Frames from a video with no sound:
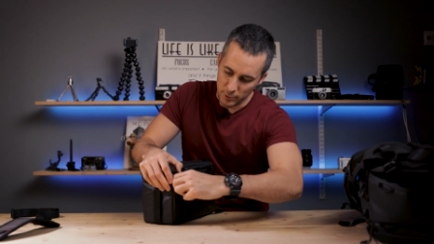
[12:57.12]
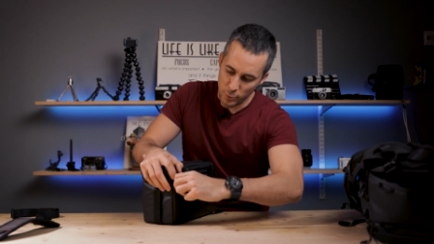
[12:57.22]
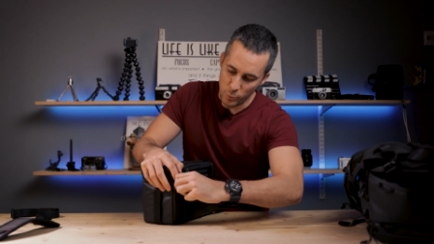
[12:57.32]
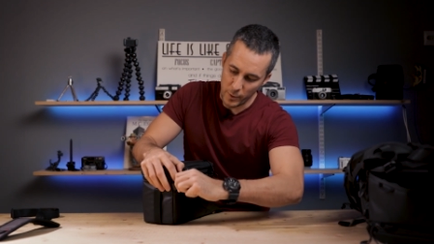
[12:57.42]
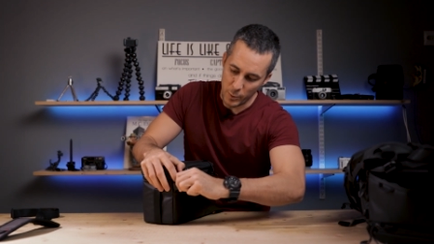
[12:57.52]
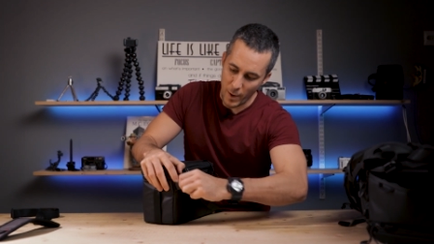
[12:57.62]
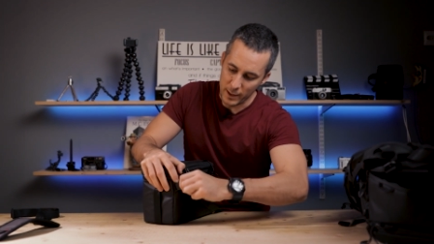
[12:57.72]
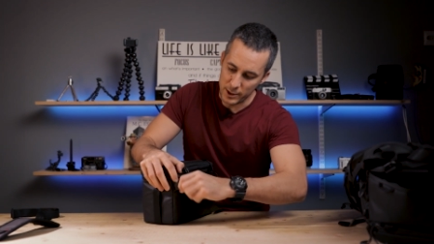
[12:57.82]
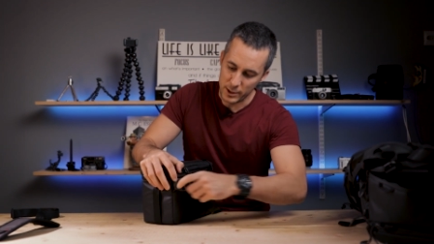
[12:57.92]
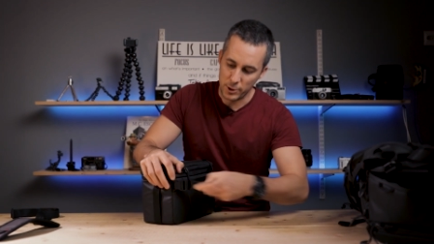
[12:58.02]
do with
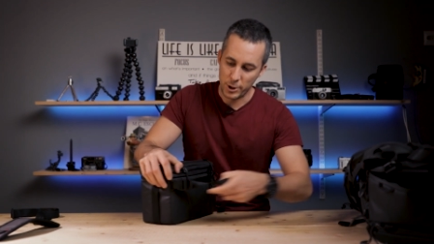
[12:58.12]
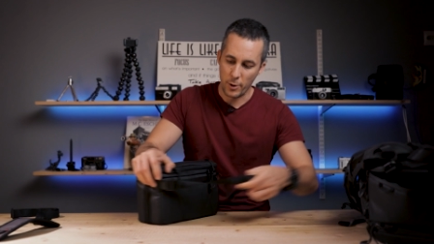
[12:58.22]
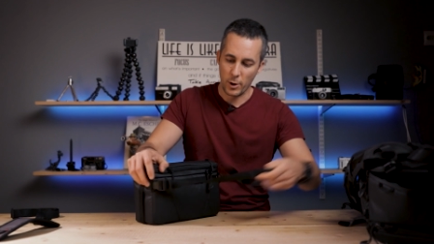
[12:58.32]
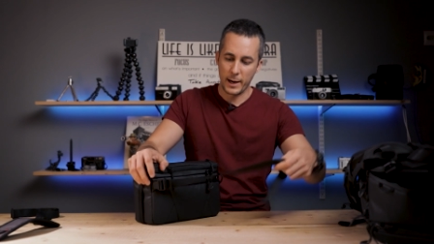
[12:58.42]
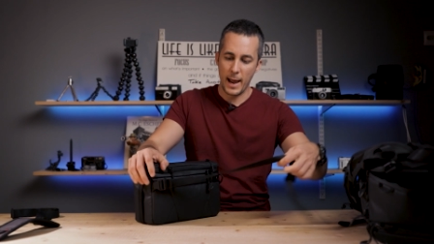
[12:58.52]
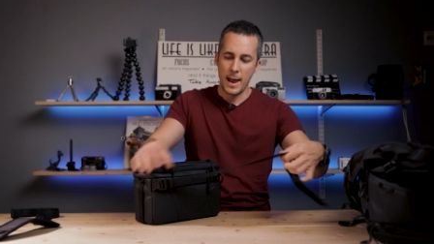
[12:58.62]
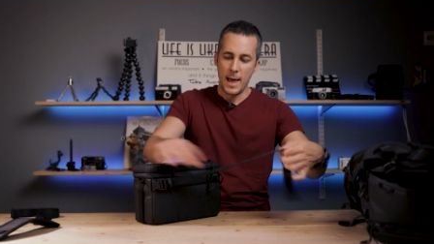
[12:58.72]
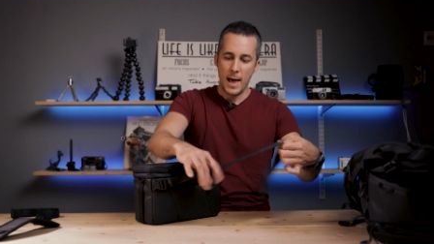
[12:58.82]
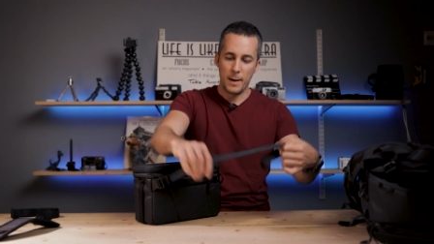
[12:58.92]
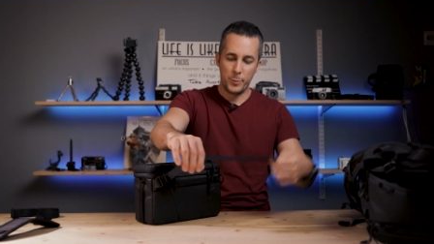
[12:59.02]
one just to show you, okay?
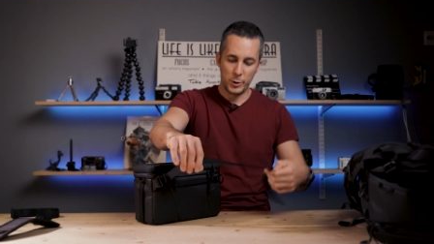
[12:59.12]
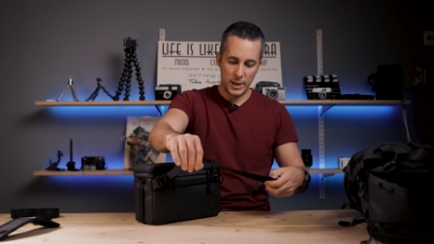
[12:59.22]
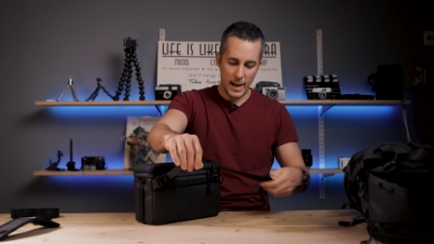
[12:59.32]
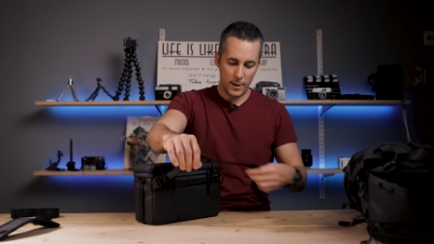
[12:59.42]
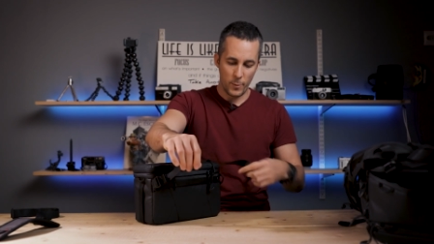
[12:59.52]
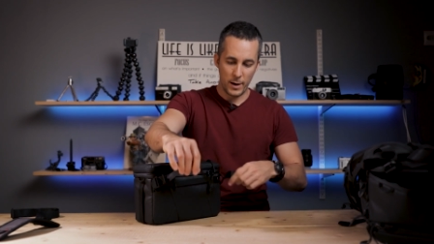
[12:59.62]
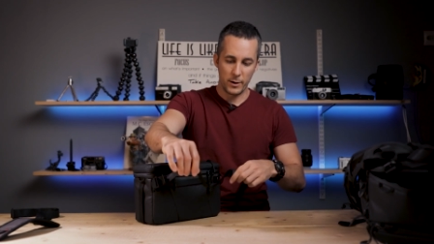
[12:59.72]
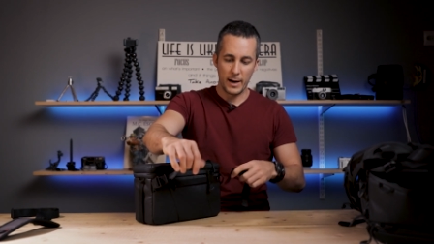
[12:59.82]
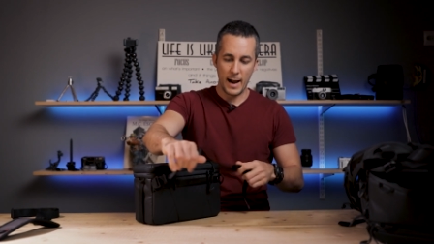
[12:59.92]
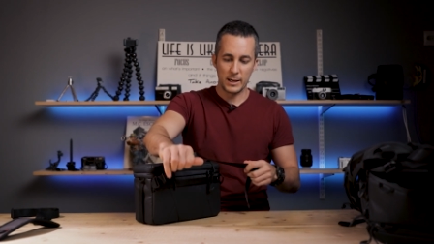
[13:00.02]
And put another one
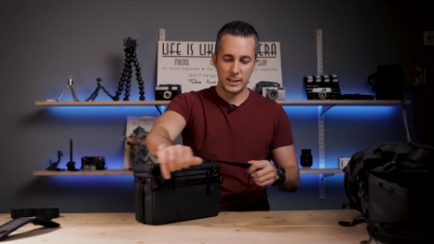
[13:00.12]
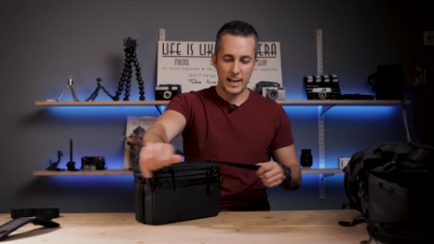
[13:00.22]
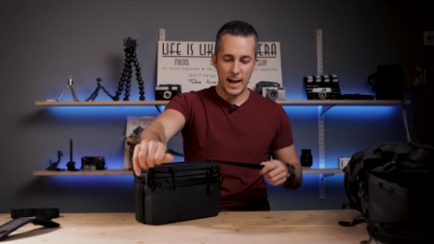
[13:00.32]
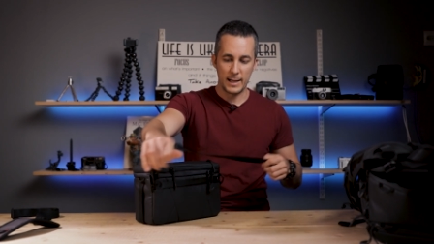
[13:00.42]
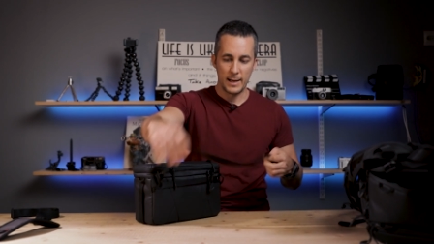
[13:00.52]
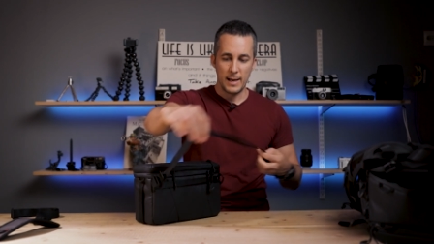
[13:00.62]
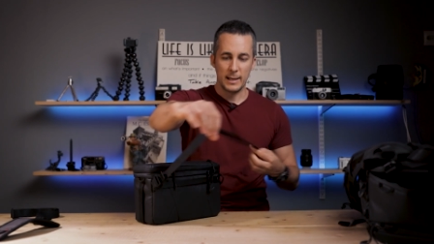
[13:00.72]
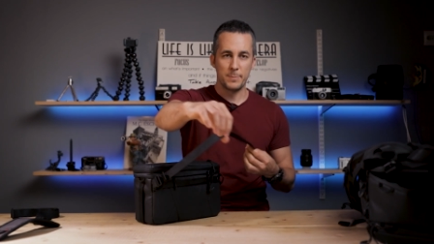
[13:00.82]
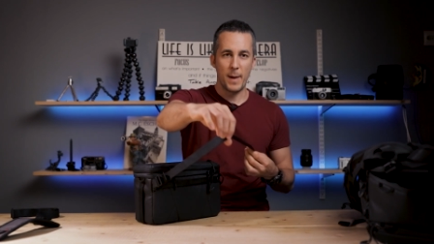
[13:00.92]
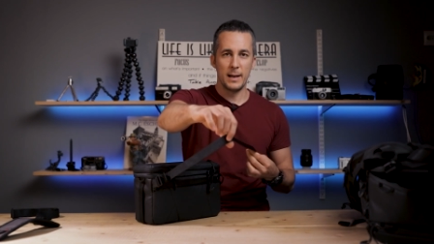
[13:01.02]
on another side,
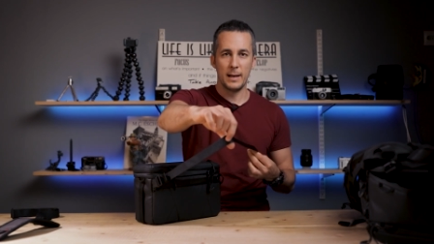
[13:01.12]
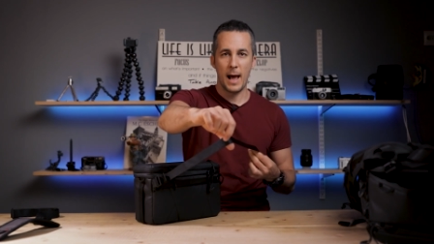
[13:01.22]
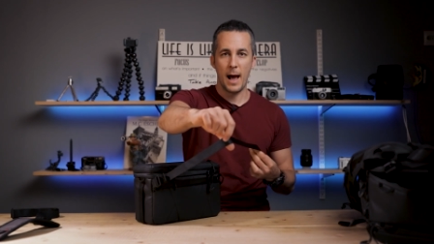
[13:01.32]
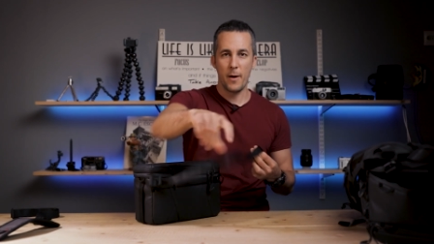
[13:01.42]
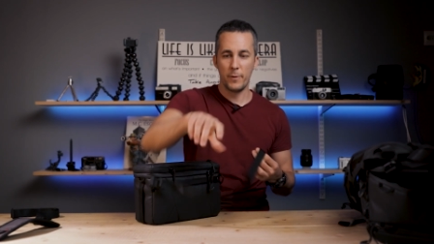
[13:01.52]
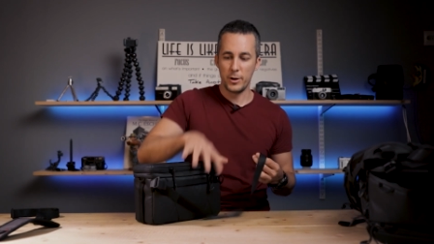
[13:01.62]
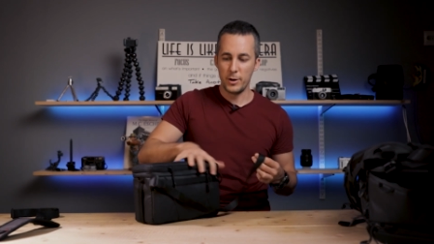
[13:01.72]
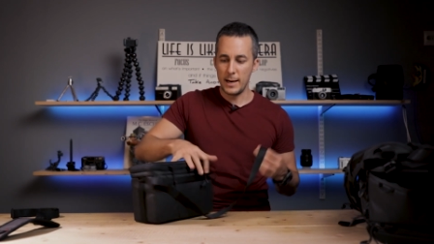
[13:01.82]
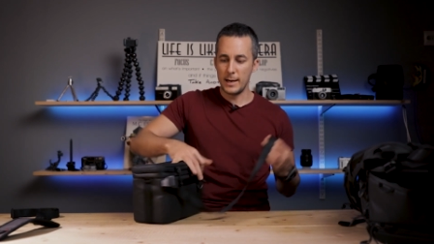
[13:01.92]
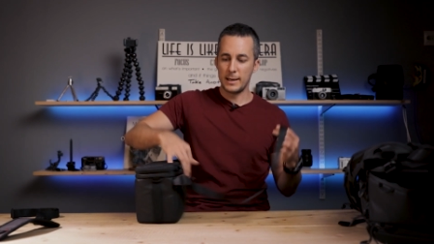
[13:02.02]
expand it however you
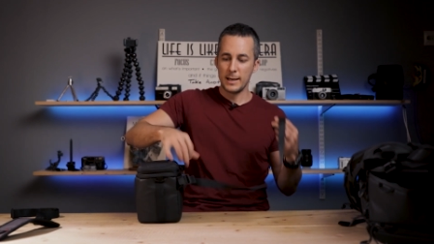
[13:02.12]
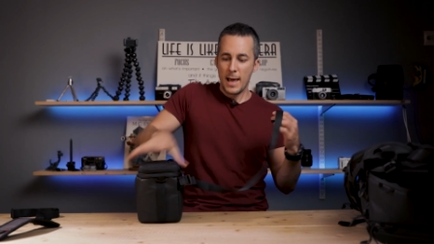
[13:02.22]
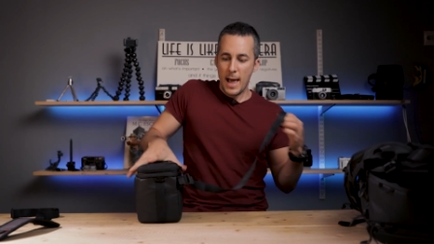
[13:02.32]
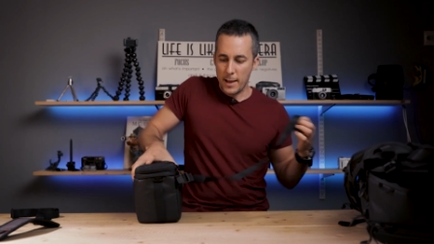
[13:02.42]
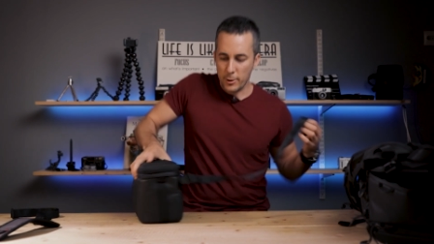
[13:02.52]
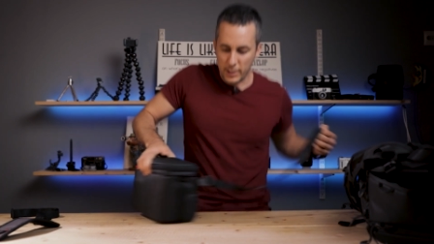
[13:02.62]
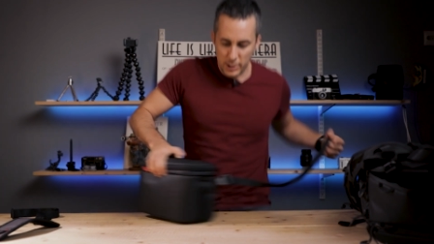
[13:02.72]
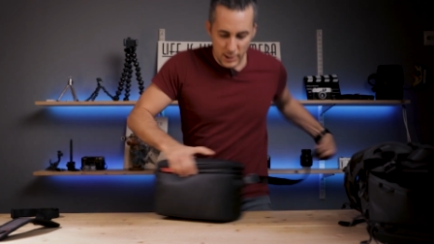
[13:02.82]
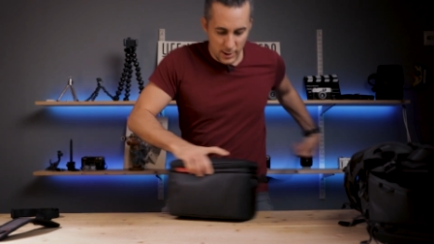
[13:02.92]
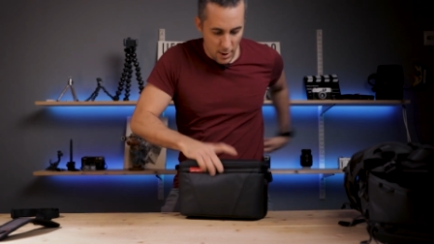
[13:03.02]
need it, and you can just